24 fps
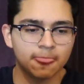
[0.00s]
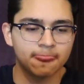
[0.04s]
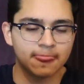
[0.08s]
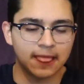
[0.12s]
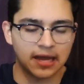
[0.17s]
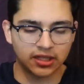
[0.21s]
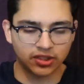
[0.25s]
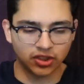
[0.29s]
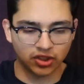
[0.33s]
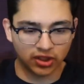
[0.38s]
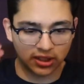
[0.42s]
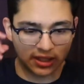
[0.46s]
I
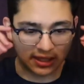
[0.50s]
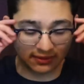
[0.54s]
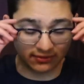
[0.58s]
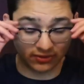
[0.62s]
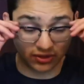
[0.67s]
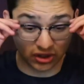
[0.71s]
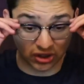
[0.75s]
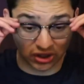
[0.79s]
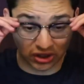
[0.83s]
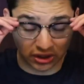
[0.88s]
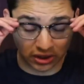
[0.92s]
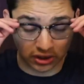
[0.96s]
should have
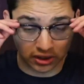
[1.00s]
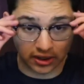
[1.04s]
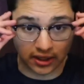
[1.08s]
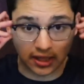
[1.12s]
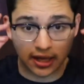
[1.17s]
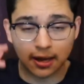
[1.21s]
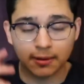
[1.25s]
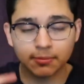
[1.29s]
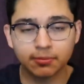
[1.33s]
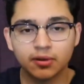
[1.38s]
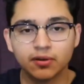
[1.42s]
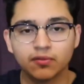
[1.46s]
just
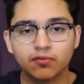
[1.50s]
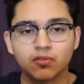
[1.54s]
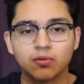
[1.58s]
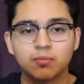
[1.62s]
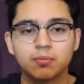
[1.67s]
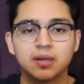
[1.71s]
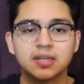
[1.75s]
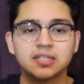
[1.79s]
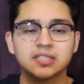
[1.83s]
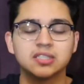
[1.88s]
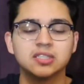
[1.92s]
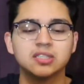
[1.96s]
kept it for
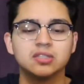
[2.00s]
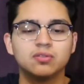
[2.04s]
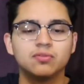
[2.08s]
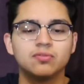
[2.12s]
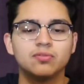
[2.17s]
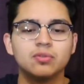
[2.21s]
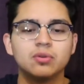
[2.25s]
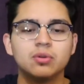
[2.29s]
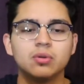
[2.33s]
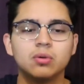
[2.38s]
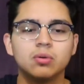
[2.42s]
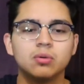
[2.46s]
myself, you
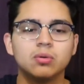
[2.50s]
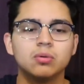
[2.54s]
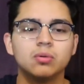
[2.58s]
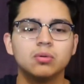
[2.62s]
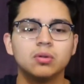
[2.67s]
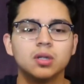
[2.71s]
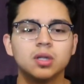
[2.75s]
know.